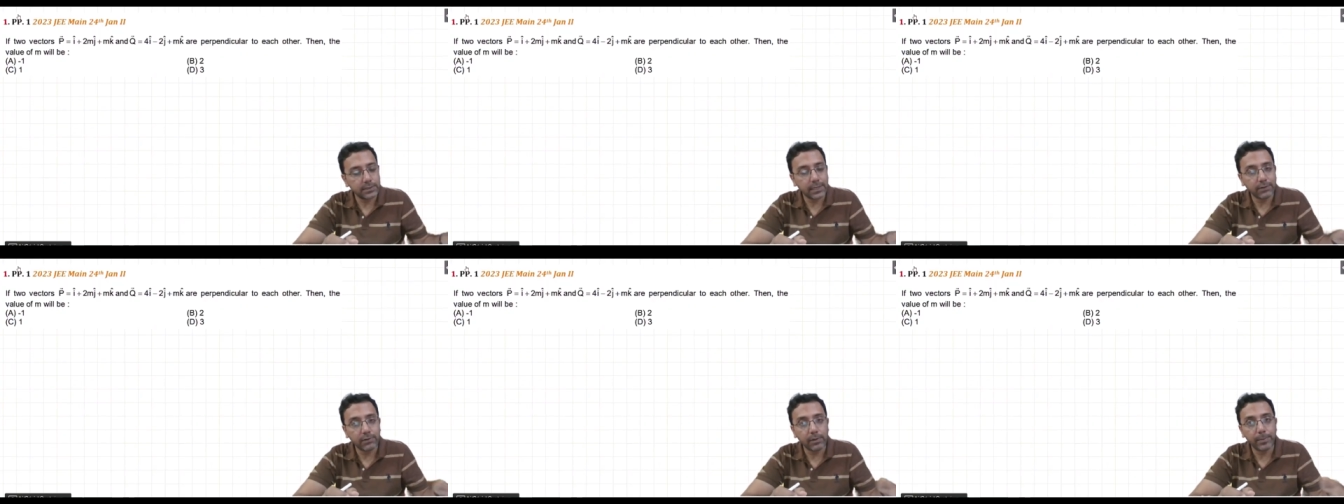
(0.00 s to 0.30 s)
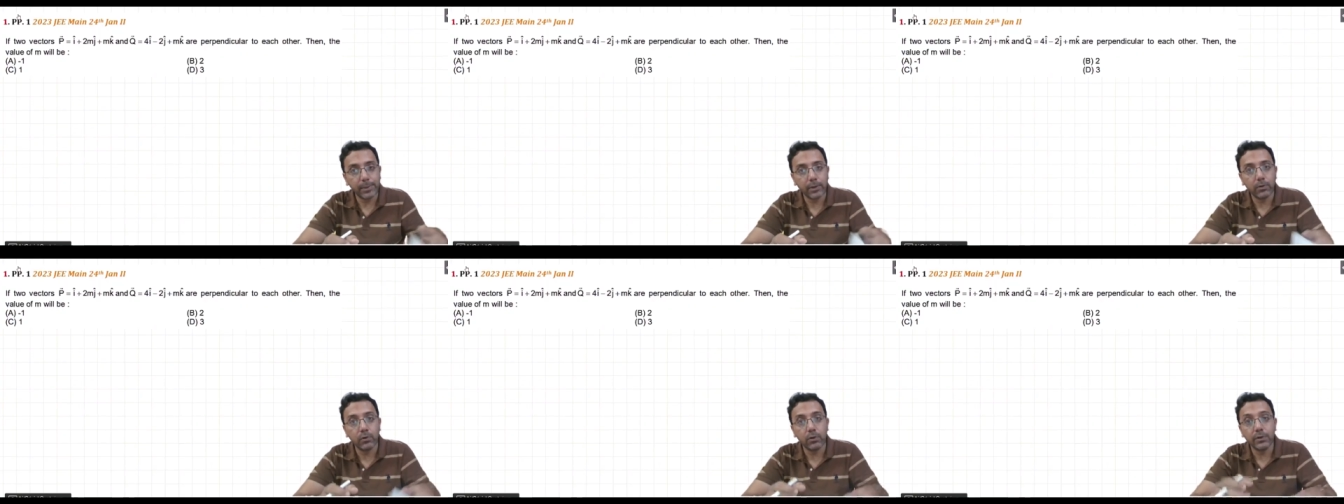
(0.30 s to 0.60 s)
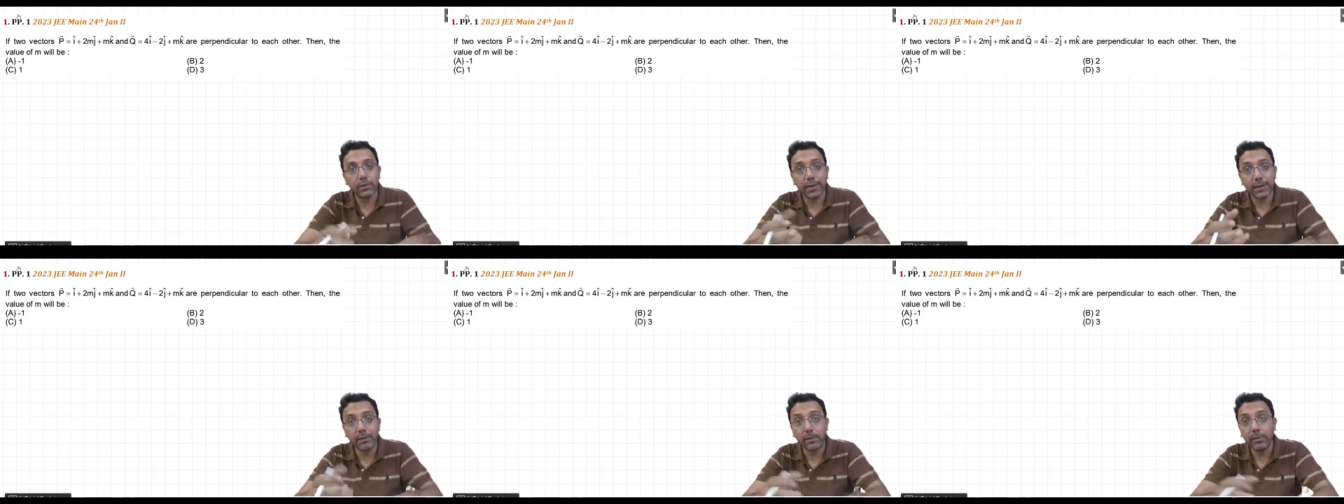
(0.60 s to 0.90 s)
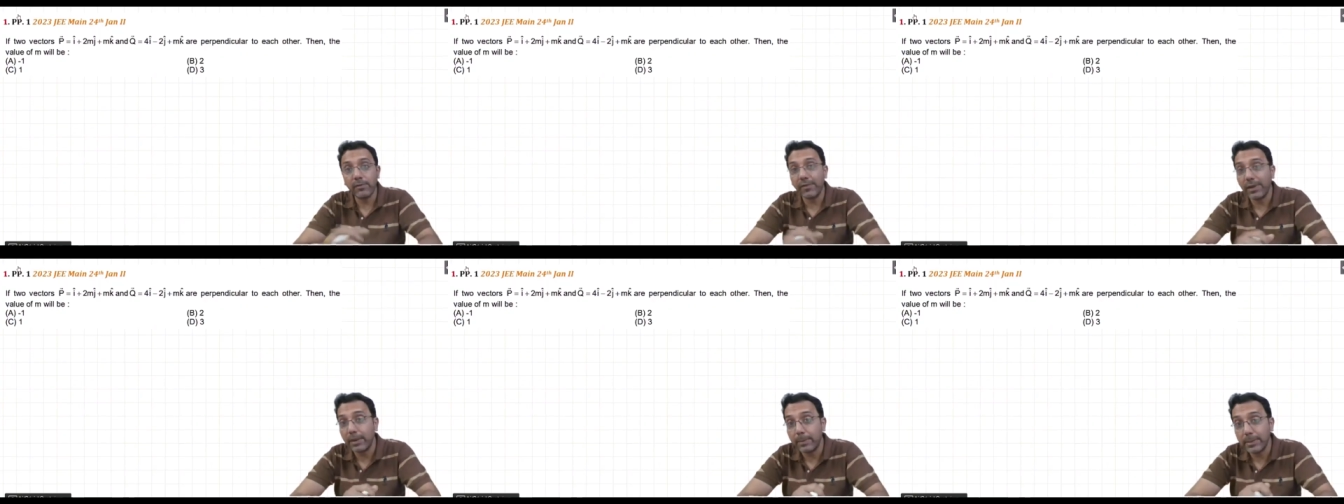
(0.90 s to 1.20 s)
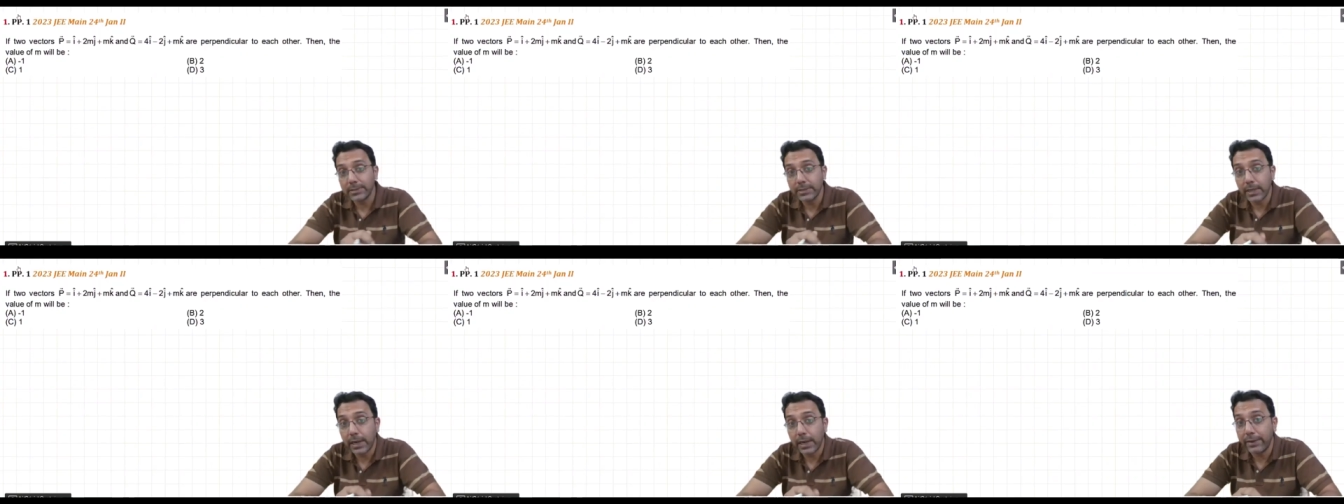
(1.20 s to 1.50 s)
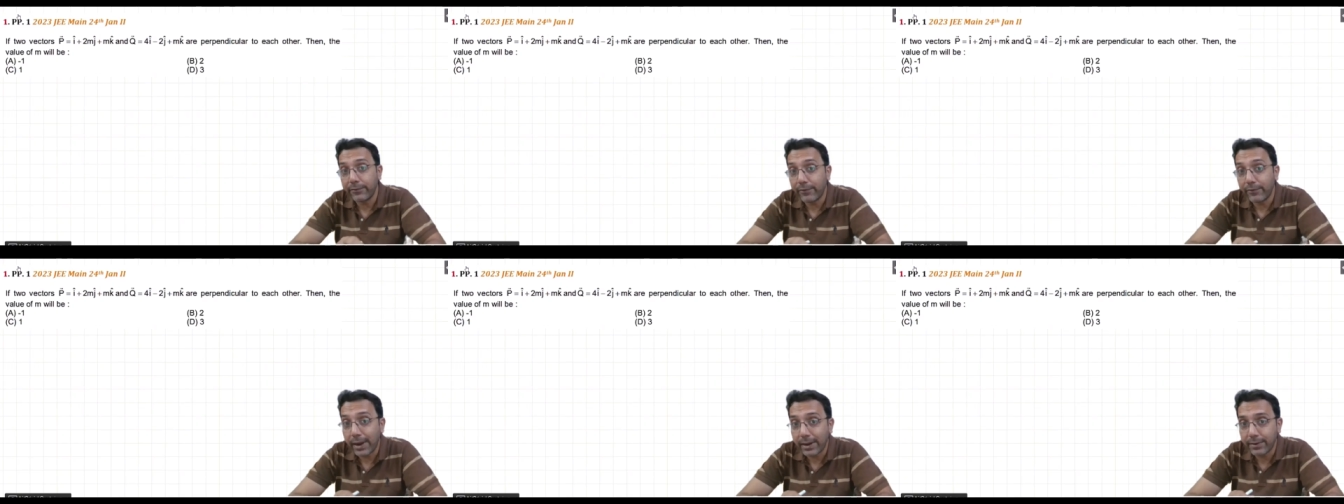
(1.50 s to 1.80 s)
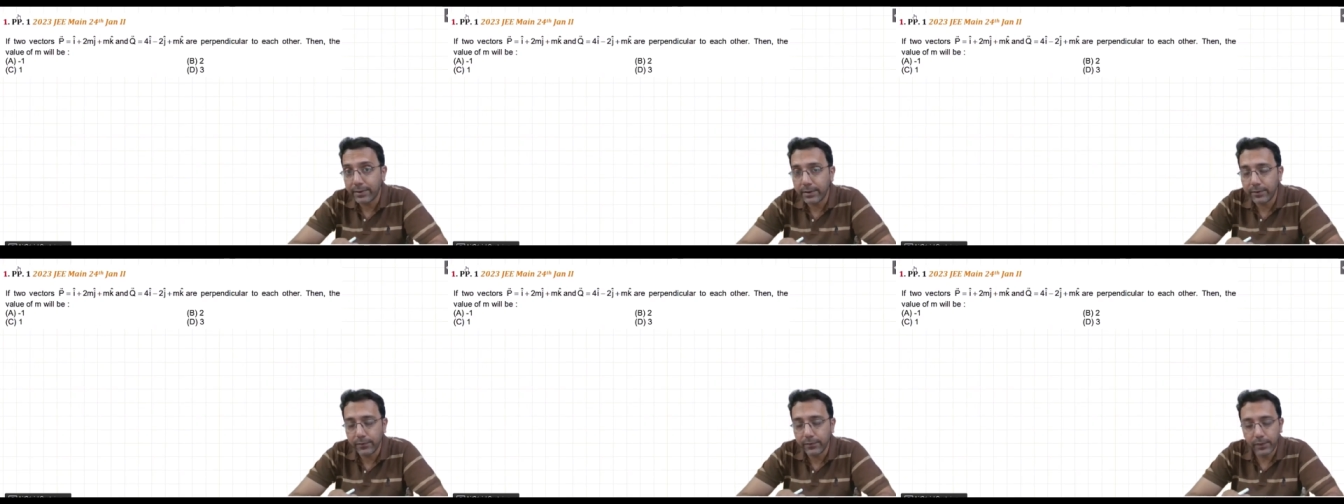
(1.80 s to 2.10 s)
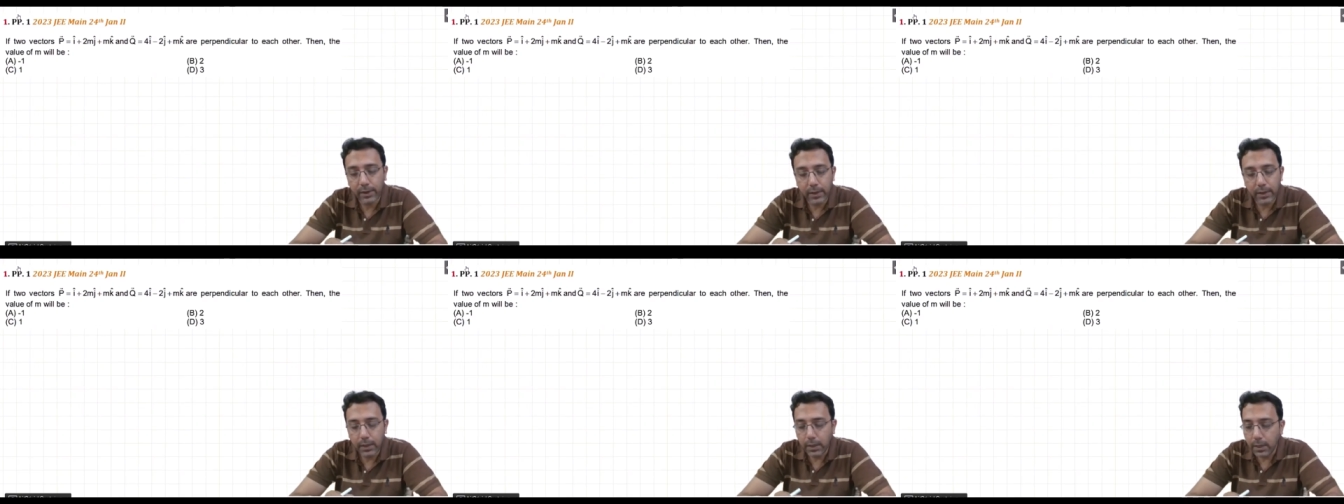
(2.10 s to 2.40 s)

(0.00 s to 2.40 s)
That will be good. That will be very much interactive.